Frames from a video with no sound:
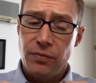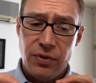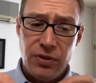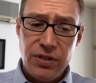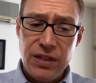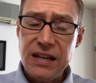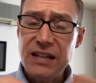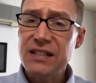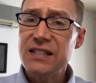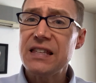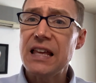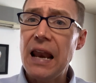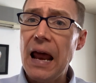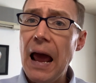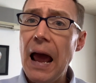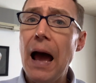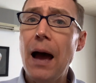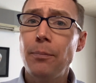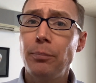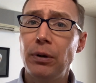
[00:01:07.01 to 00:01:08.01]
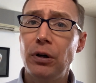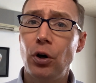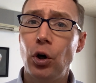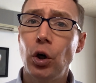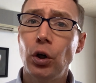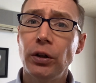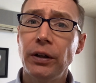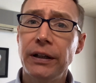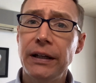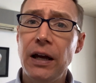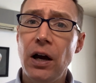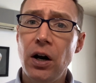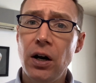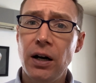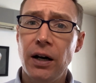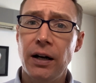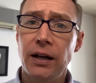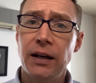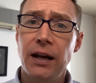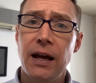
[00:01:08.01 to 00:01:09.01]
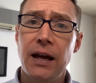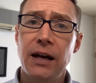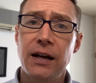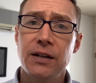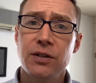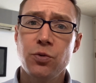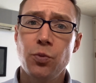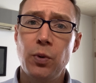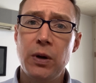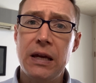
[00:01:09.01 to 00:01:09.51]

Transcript: things that happen early on as